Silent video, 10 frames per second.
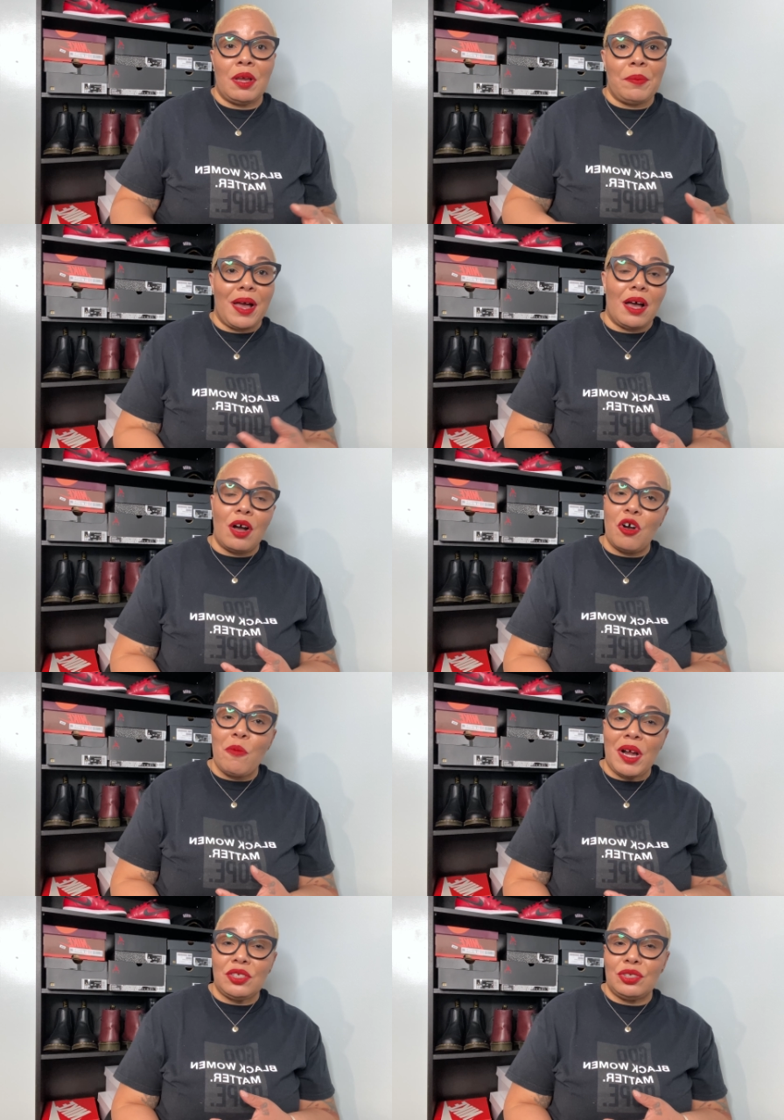and buy a whole
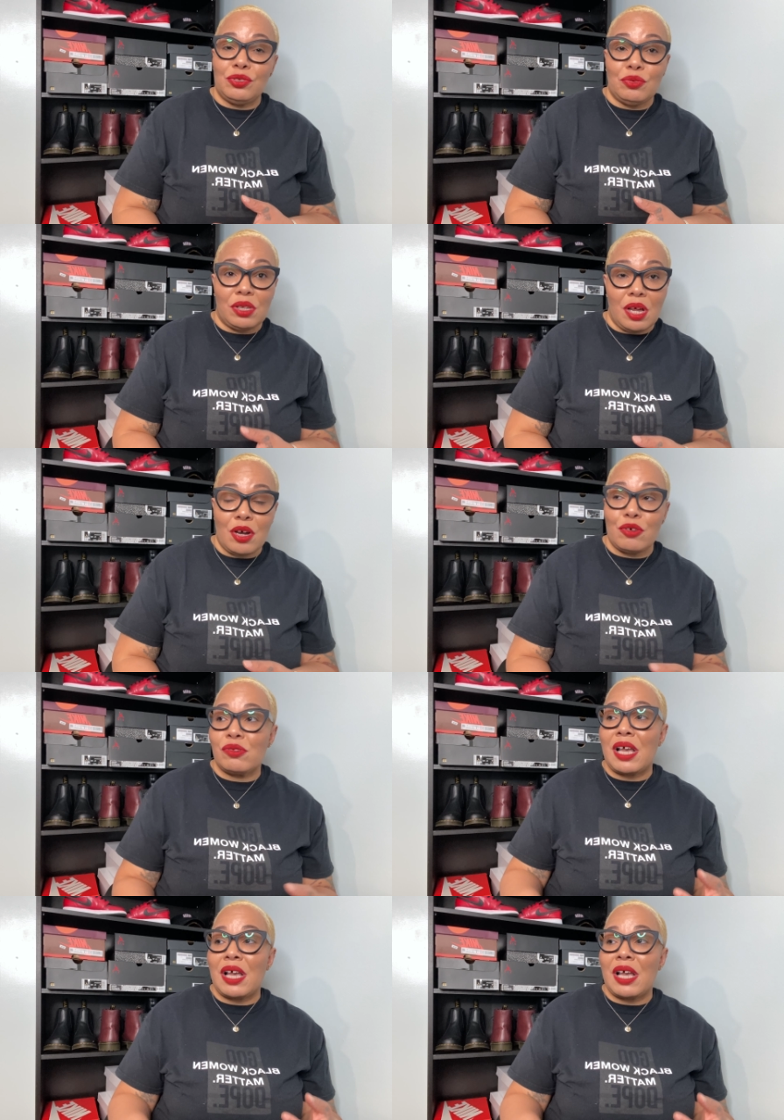bunch of new clothes?